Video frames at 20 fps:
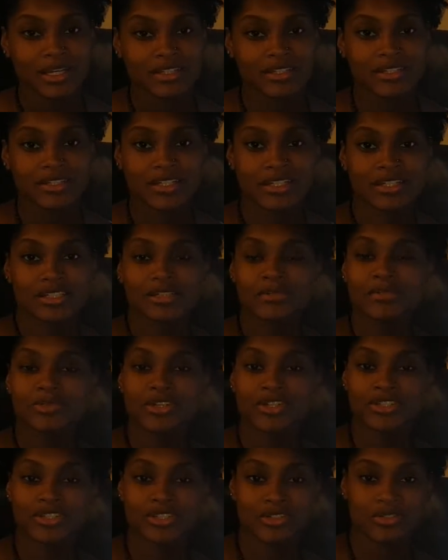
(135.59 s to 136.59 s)
So then some
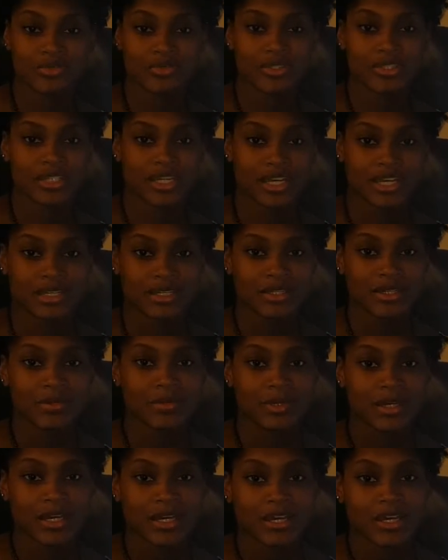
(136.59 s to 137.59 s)
more students will stand up.
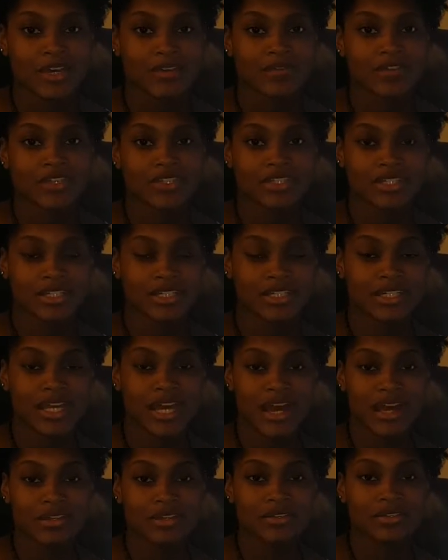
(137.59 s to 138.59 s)
If you're sitting
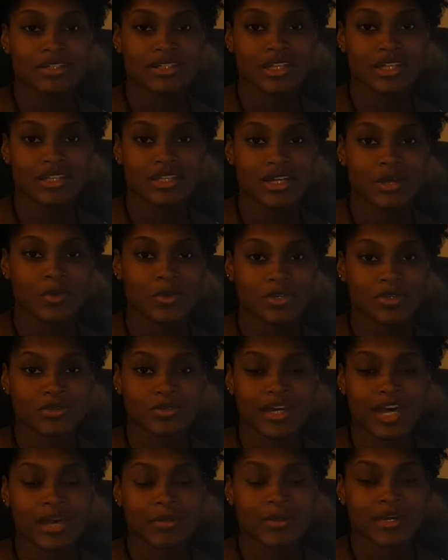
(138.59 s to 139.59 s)
down, you see someone you
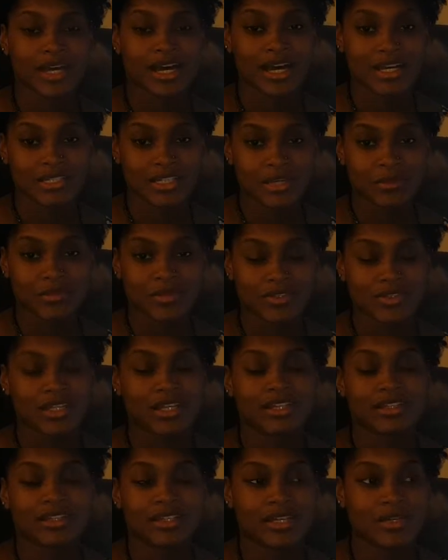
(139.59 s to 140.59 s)
came in contact with
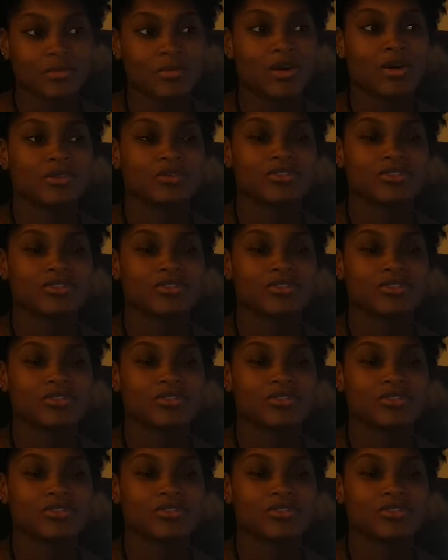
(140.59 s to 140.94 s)
standing up,